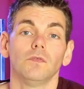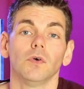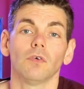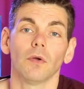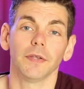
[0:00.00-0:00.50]

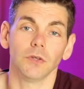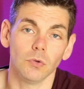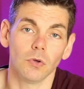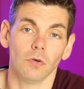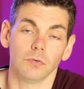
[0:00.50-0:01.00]
for growing
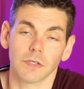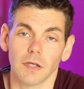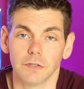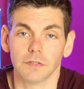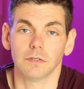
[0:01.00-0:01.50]
new coral
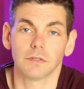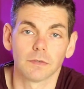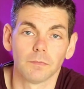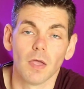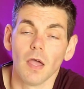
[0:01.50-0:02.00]

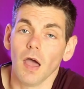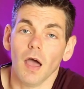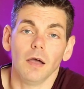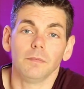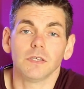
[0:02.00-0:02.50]
skeletons.
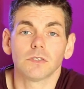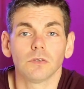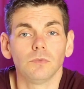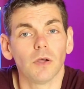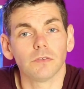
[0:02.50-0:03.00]
It's
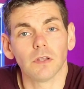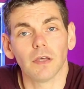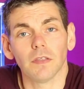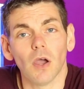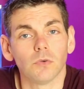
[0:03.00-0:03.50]
almost
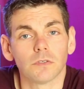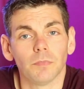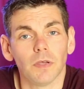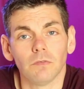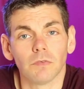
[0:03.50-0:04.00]
like the
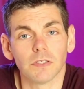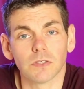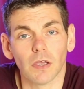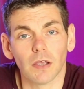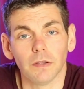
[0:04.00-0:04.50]
ultimate in
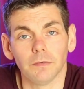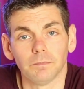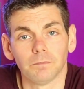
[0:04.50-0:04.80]
recycling.